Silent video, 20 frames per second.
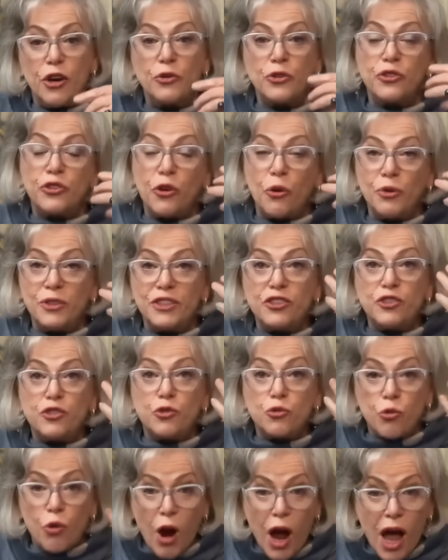So it's
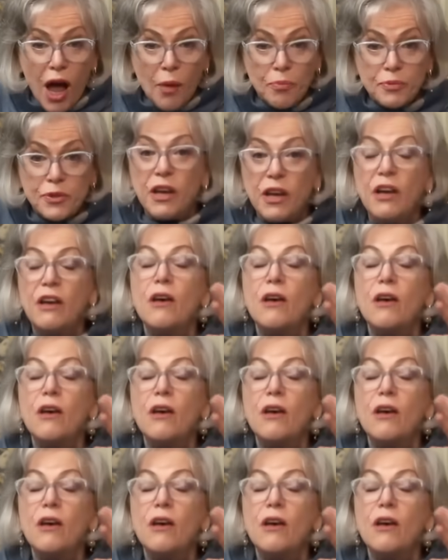dropped